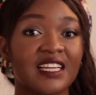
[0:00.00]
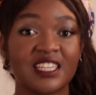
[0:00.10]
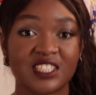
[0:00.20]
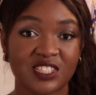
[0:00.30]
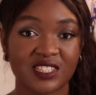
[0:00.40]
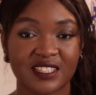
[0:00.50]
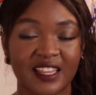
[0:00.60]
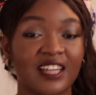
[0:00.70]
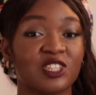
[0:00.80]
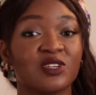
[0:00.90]
addition to
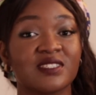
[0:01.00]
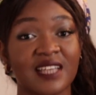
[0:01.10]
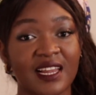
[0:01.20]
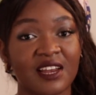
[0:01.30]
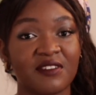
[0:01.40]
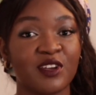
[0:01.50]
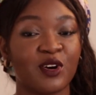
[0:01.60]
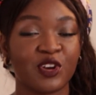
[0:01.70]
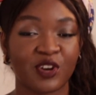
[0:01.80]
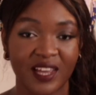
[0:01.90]
that, your salary
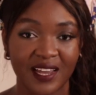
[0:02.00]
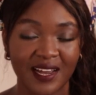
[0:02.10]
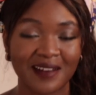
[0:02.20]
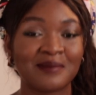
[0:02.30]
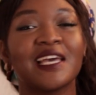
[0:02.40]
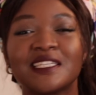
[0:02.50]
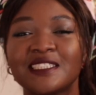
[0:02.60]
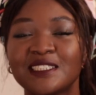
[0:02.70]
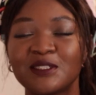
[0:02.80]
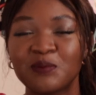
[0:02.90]
or your income is
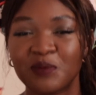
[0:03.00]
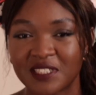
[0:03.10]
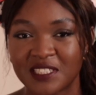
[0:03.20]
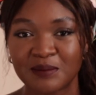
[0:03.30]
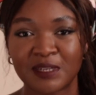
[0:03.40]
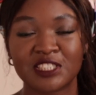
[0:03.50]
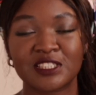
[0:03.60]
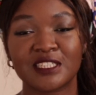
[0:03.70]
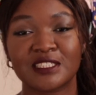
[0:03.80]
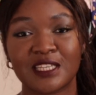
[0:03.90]
still pretty
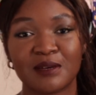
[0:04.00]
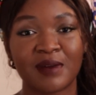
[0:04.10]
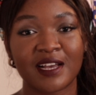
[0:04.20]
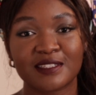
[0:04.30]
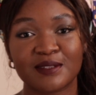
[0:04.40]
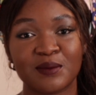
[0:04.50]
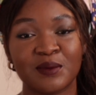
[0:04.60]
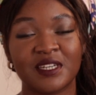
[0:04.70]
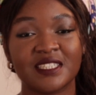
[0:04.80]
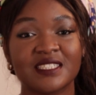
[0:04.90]
much the same as it
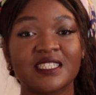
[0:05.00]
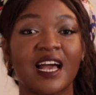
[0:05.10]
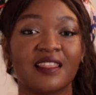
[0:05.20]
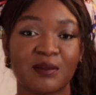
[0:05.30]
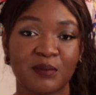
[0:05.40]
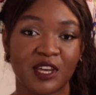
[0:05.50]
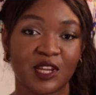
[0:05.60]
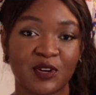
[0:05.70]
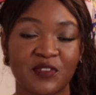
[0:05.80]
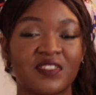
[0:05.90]
was at the
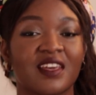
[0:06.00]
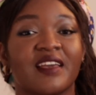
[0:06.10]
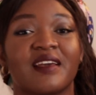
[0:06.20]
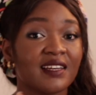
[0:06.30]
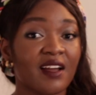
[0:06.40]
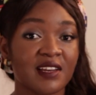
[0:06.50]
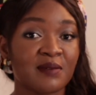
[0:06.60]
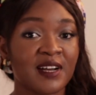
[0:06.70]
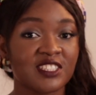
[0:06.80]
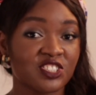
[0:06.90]
beginning of the year. Now,
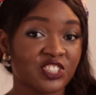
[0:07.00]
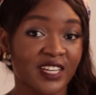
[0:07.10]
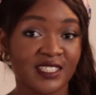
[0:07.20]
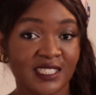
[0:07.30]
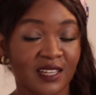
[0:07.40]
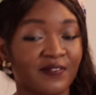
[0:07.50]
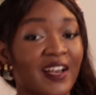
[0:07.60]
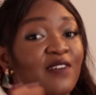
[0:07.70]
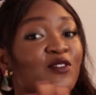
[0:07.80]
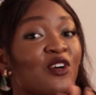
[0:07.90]
imagine trying to
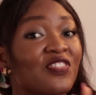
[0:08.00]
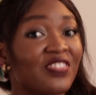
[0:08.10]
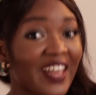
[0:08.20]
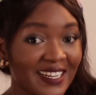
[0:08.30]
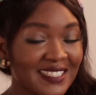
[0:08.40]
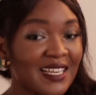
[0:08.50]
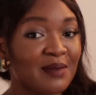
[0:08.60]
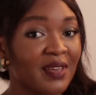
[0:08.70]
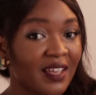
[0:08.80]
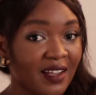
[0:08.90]
survive on that
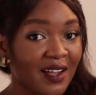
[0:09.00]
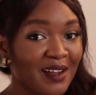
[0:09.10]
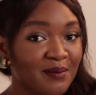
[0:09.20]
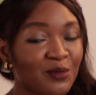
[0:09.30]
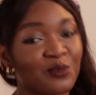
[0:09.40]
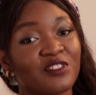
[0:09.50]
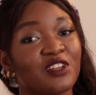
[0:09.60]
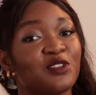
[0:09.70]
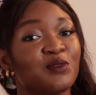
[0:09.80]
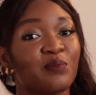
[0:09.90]
same income with
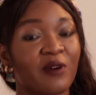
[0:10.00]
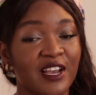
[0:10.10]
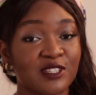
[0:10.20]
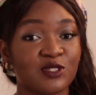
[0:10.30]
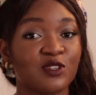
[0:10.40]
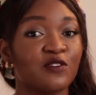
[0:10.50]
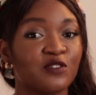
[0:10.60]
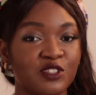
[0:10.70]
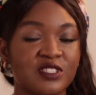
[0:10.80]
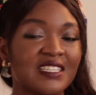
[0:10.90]
the new prices
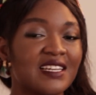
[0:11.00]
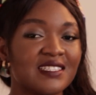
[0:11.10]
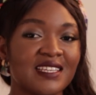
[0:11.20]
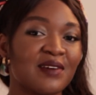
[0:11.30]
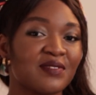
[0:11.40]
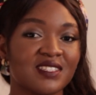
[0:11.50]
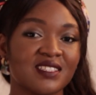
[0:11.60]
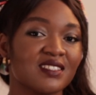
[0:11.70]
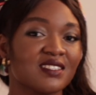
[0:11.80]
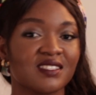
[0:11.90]
of goods and
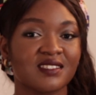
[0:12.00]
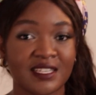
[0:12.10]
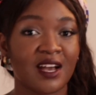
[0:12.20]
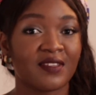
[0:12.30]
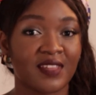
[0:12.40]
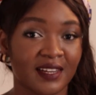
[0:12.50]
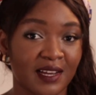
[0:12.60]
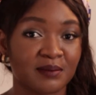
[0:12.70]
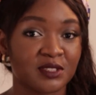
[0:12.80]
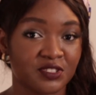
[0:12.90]
services. You see how that
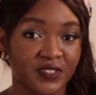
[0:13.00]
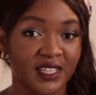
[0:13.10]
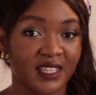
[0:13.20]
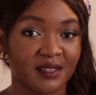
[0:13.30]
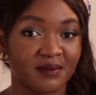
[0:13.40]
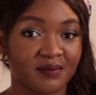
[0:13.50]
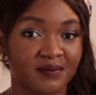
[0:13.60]
can be tricky?